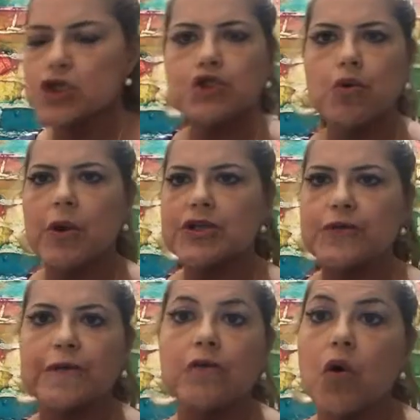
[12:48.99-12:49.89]
George
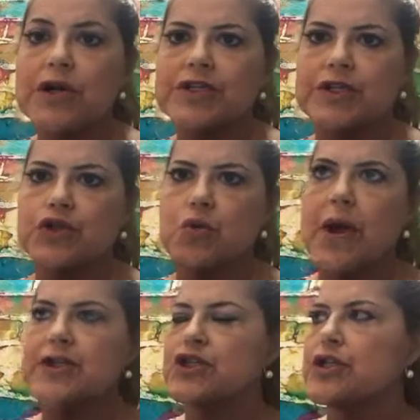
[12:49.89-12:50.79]
Floyd
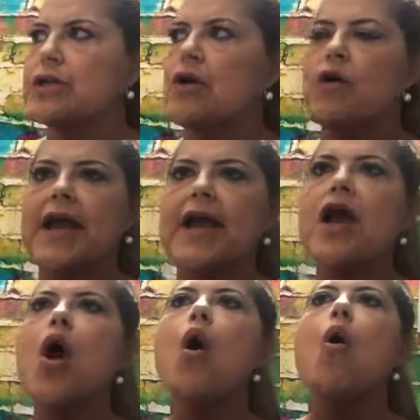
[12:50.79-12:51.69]
situation, okay,